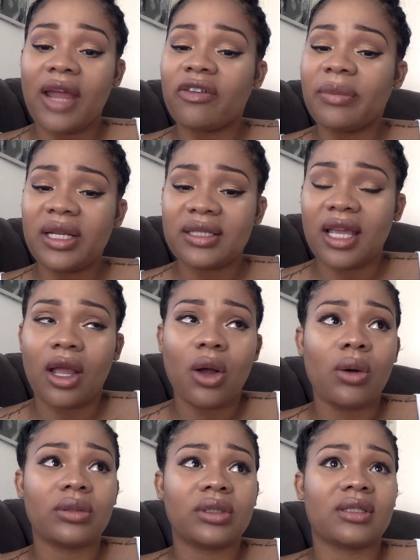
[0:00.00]
Everybody's like,
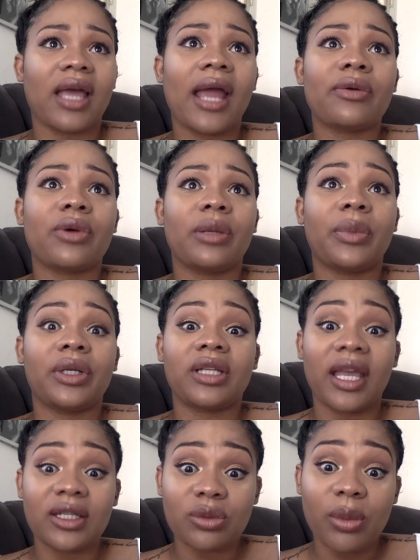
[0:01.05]
oh, it's thyroid, but
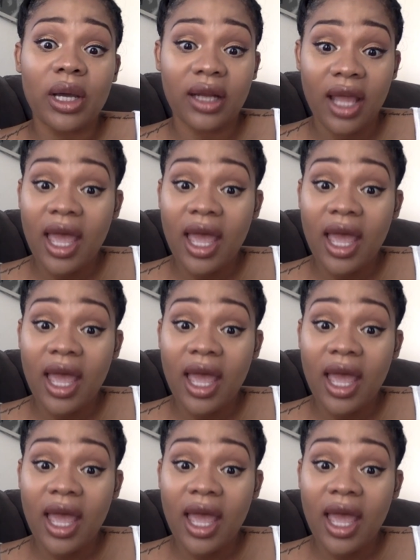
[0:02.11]
guess what?